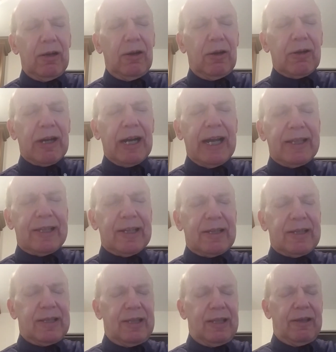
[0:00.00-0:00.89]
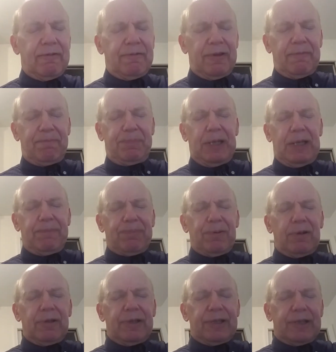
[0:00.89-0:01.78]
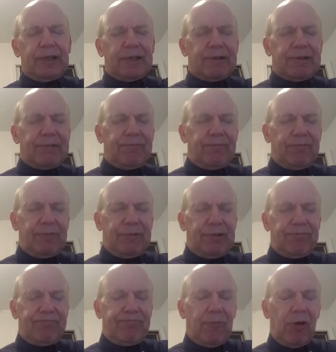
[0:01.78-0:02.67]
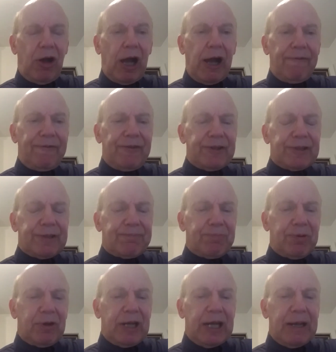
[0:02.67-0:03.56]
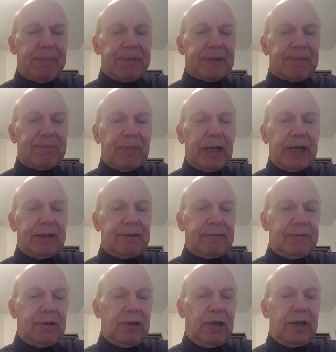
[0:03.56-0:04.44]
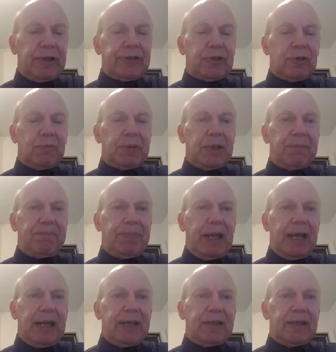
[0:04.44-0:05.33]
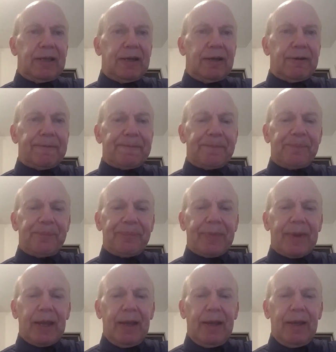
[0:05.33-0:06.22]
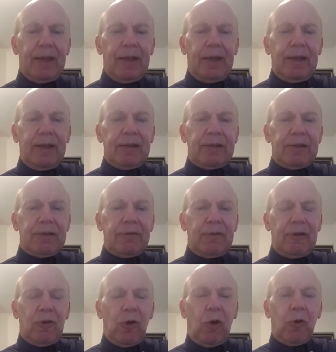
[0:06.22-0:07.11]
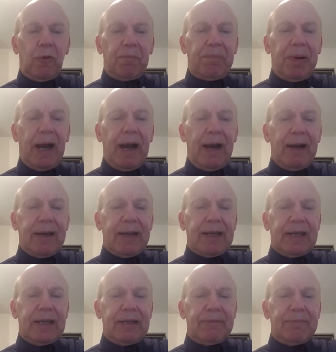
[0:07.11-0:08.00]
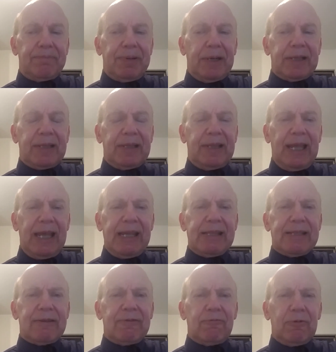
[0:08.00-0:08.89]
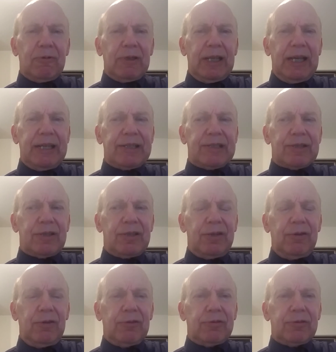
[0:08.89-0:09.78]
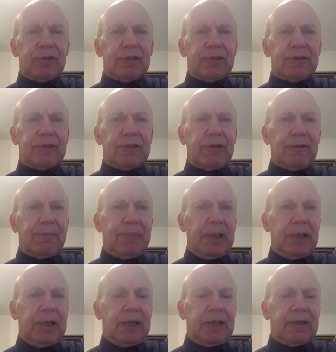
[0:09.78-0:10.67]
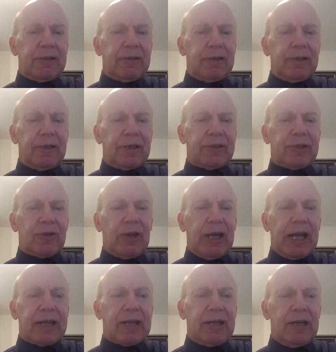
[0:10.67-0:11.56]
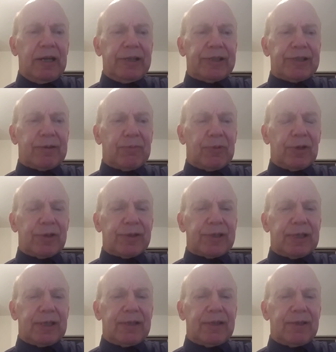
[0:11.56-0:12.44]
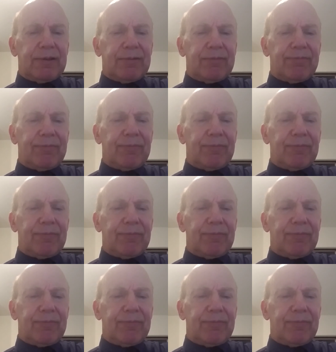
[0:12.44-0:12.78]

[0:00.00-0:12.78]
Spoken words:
all right, the people in this office perhaps might also be paying their own parking, but that relates to their ability to attract customers, and